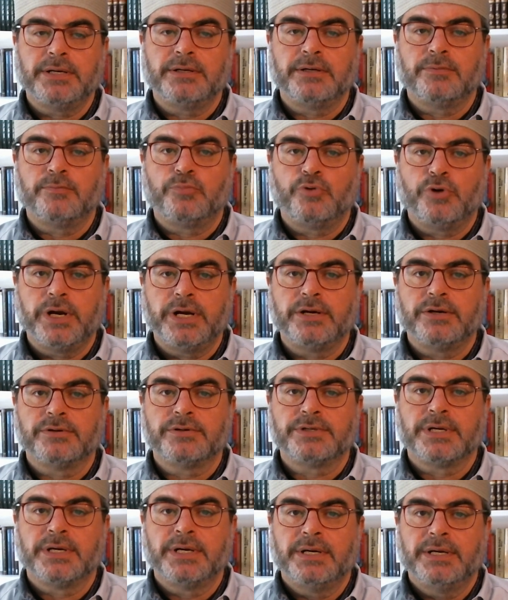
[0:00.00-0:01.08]
in prayers
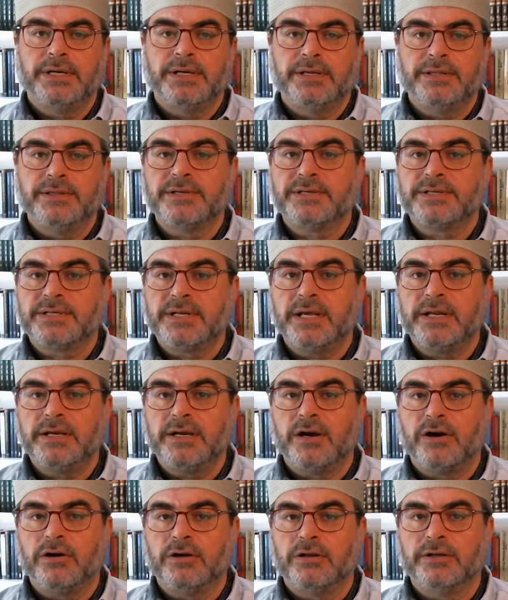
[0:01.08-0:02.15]
in the study
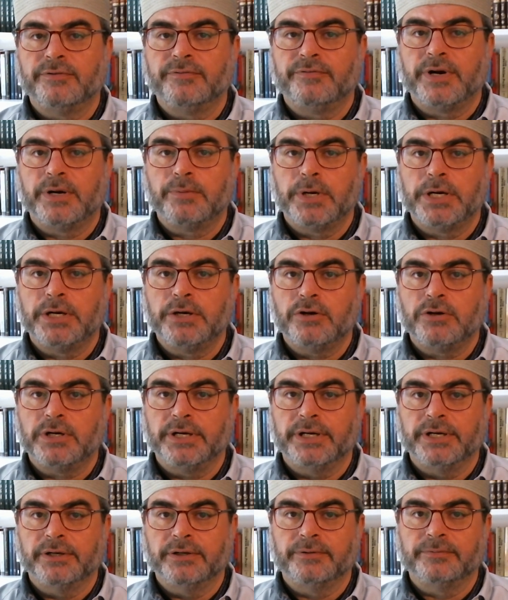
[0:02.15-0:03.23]
hall of Rabbi
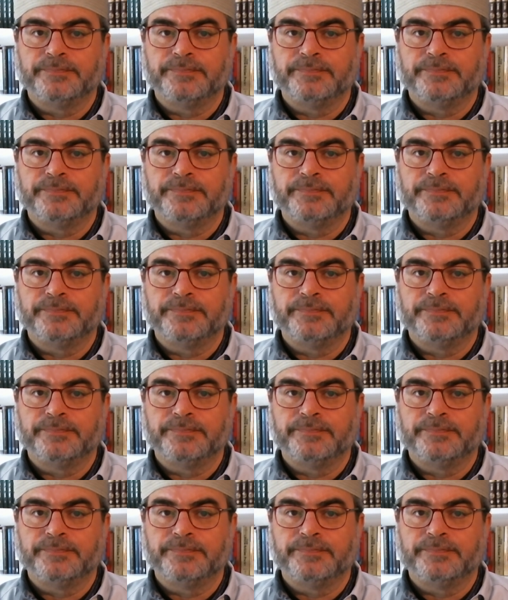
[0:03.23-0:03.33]
Yochanan.